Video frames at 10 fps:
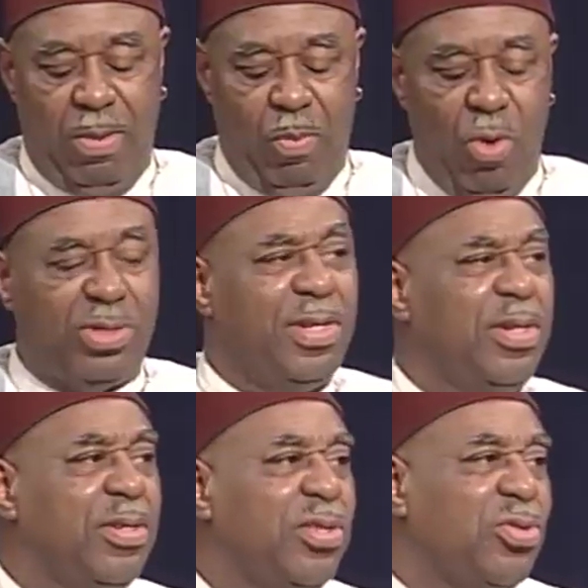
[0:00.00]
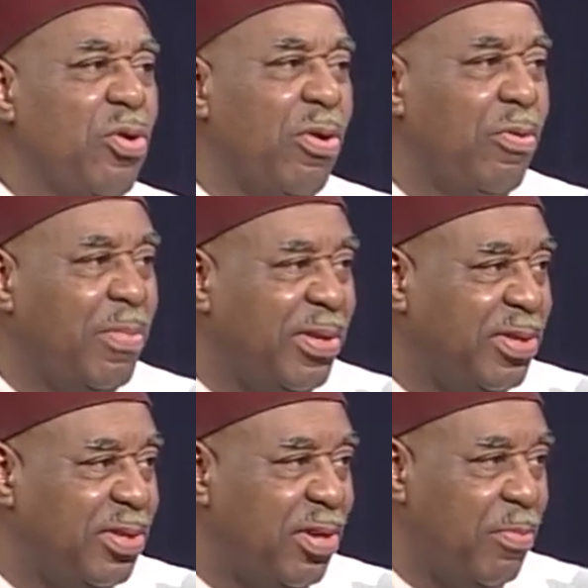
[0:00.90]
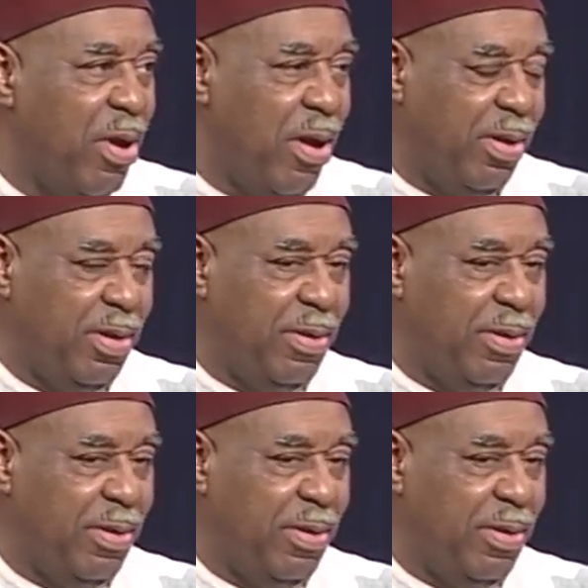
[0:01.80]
Moorish's historical message to America.